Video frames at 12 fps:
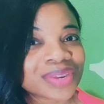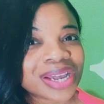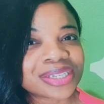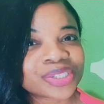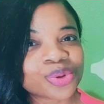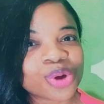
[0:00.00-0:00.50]

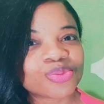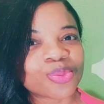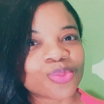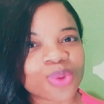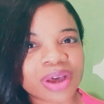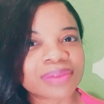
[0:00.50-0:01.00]
And a score
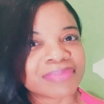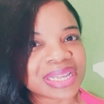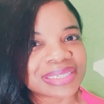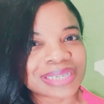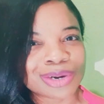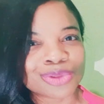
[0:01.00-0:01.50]
of 1
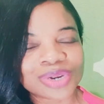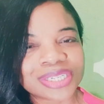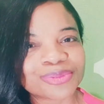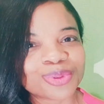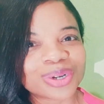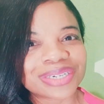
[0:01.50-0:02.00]
means that 3
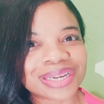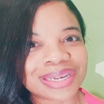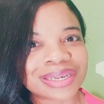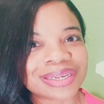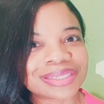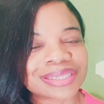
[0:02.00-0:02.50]
to 4
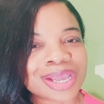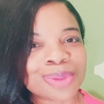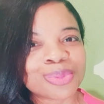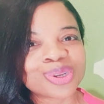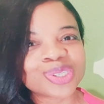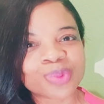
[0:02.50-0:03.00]
days
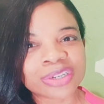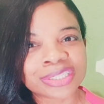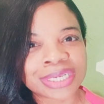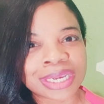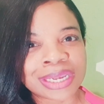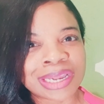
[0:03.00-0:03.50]
post
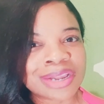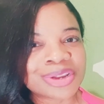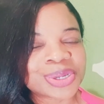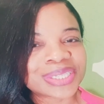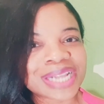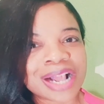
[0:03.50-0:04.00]
wash day,
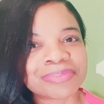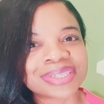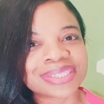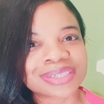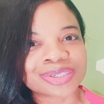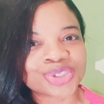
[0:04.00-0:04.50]
your scalp
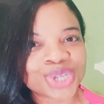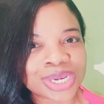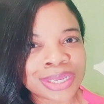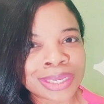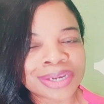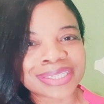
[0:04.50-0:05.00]
is still
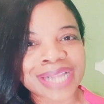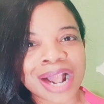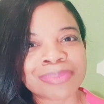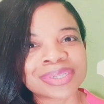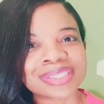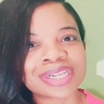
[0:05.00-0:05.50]
chilling, your
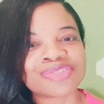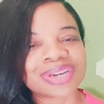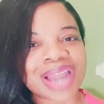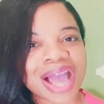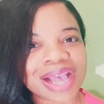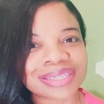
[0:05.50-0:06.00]
scalp is still
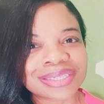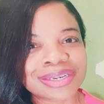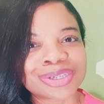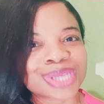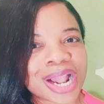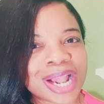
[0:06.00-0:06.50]

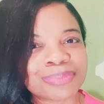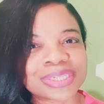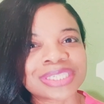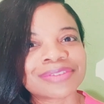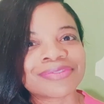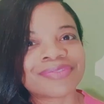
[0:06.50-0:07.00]
relaxing, your scalp